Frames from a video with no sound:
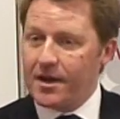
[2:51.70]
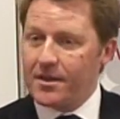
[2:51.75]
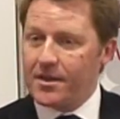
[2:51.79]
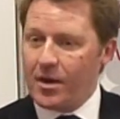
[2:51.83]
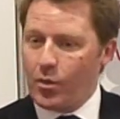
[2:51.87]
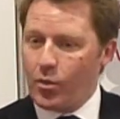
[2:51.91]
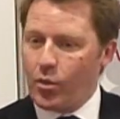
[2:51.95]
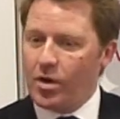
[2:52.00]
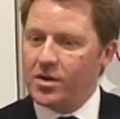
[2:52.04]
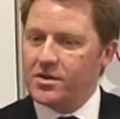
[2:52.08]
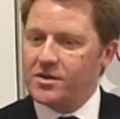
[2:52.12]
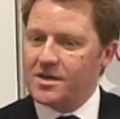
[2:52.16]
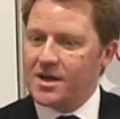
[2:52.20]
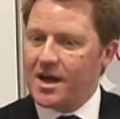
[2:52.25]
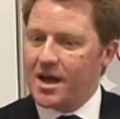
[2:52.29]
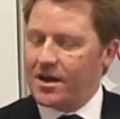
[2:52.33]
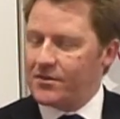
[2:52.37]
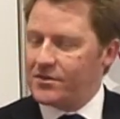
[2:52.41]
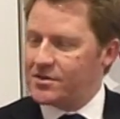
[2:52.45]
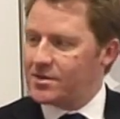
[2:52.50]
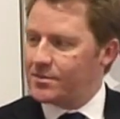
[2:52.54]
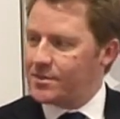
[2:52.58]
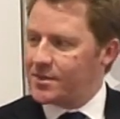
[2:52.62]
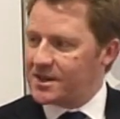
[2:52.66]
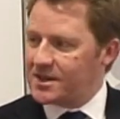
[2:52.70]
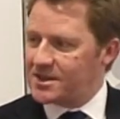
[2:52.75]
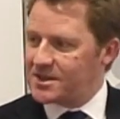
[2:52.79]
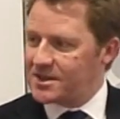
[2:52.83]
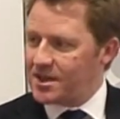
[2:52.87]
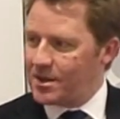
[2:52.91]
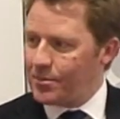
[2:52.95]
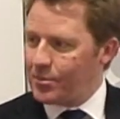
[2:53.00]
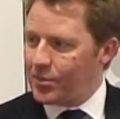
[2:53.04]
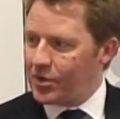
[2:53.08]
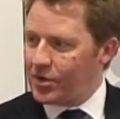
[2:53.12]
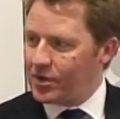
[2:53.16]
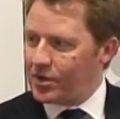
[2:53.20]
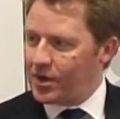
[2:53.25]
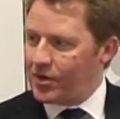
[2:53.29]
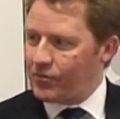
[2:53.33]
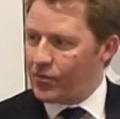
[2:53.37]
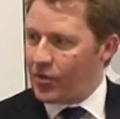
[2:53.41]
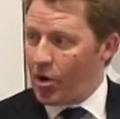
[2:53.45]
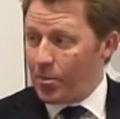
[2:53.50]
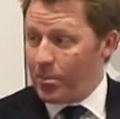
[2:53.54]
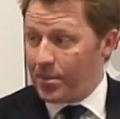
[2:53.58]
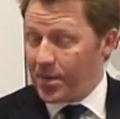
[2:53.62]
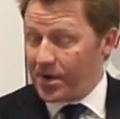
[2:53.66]
They want to have something simple
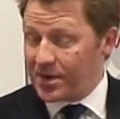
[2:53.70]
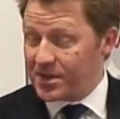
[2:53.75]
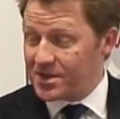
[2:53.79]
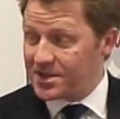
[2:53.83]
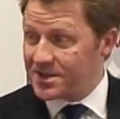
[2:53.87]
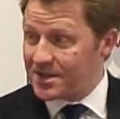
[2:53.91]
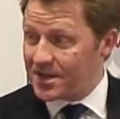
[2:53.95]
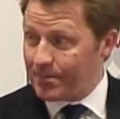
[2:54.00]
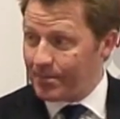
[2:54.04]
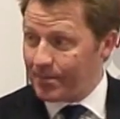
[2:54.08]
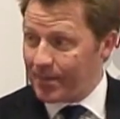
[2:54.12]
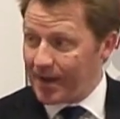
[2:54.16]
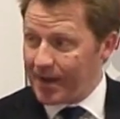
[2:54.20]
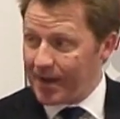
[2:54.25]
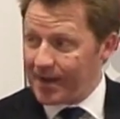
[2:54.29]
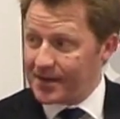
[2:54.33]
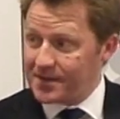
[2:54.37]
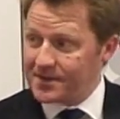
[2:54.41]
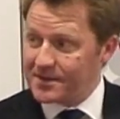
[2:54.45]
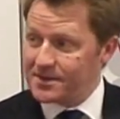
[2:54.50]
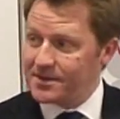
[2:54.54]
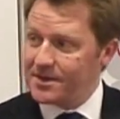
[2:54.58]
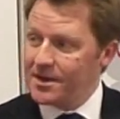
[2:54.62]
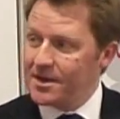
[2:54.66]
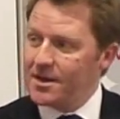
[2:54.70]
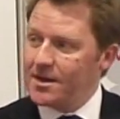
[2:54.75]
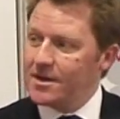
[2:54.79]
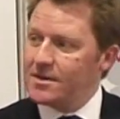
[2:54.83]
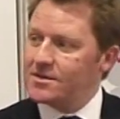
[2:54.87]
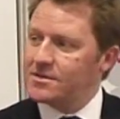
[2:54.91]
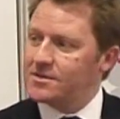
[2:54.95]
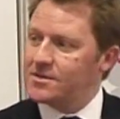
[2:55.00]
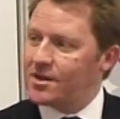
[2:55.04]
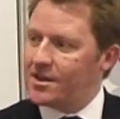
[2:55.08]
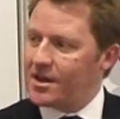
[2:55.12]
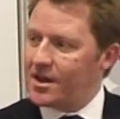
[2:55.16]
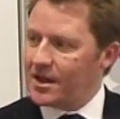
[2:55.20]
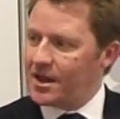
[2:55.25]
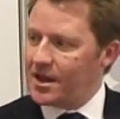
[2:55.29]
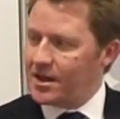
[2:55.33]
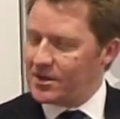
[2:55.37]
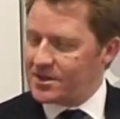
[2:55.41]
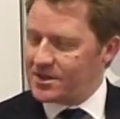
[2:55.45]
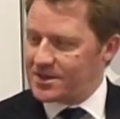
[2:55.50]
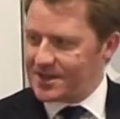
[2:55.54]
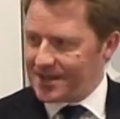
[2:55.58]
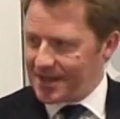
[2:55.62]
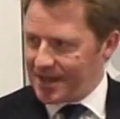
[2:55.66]
and robust in place, so they
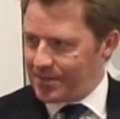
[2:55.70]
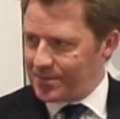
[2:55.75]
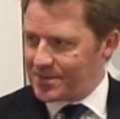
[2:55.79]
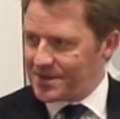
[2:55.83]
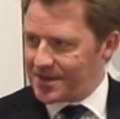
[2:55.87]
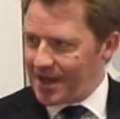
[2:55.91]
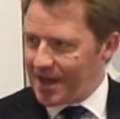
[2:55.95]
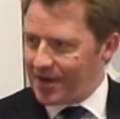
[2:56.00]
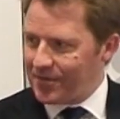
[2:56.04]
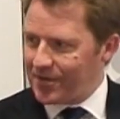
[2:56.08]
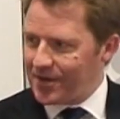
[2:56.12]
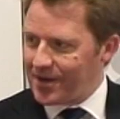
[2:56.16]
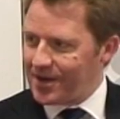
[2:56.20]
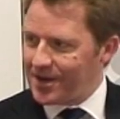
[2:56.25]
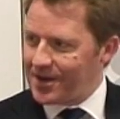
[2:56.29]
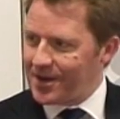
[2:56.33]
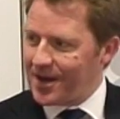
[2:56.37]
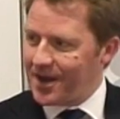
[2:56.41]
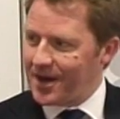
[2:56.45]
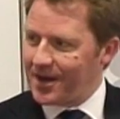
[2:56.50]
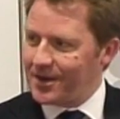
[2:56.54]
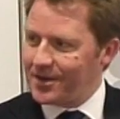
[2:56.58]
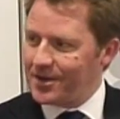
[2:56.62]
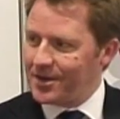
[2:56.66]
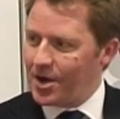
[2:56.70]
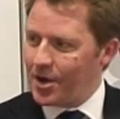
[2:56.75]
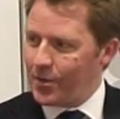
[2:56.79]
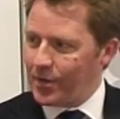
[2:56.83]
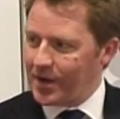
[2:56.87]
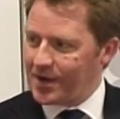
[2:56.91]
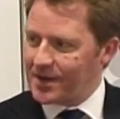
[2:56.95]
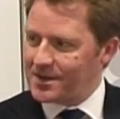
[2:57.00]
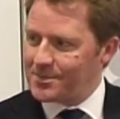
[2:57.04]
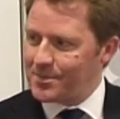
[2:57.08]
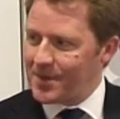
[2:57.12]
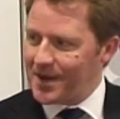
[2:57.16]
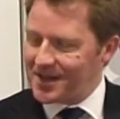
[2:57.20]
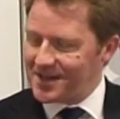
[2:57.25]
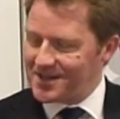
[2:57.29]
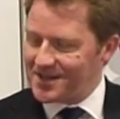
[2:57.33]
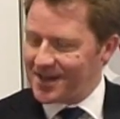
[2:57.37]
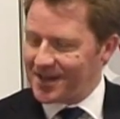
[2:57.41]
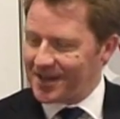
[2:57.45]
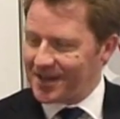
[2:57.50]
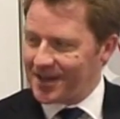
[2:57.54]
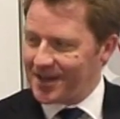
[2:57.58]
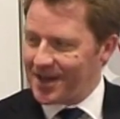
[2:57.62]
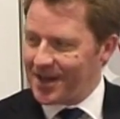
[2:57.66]
can sleep safely at night knowing it's being
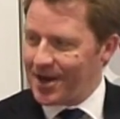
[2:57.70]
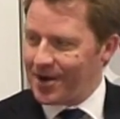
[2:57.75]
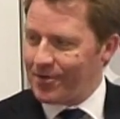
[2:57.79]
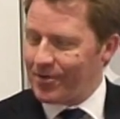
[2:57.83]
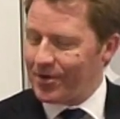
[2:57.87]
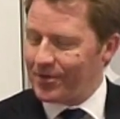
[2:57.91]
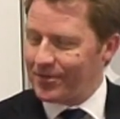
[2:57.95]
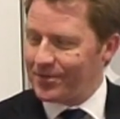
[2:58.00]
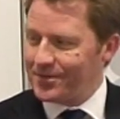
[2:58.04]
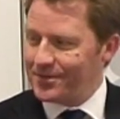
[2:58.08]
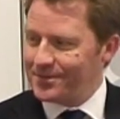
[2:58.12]
taken care of.